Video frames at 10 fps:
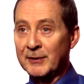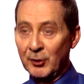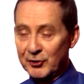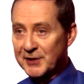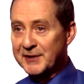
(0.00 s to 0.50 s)

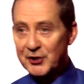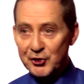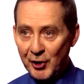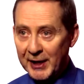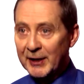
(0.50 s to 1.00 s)
not just in
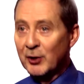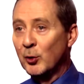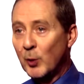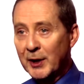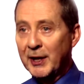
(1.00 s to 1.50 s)
training
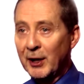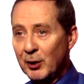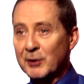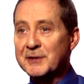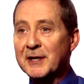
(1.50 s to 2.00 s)
or working
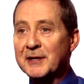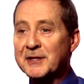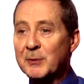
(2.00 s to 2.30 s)
alongside